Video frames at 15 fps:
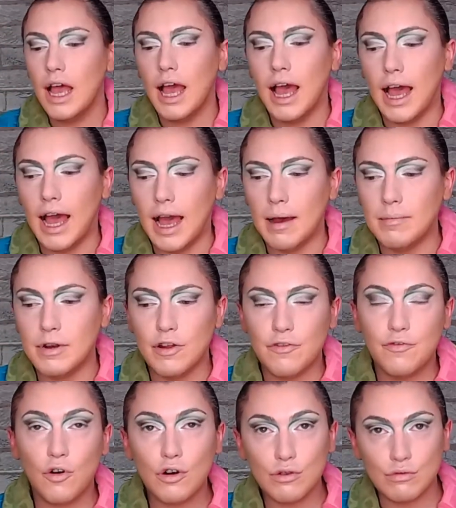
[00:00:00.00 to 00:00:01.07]
Now
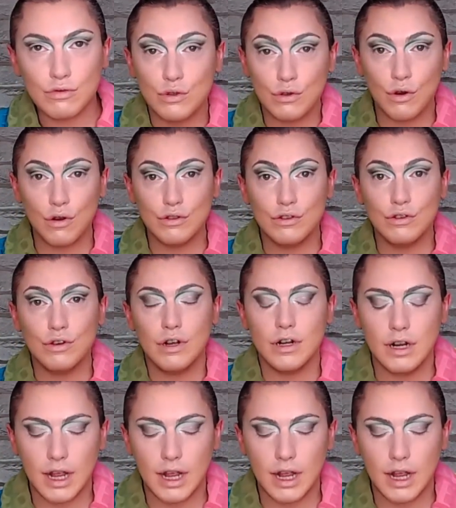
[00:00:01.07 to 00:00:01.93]
for nose contour,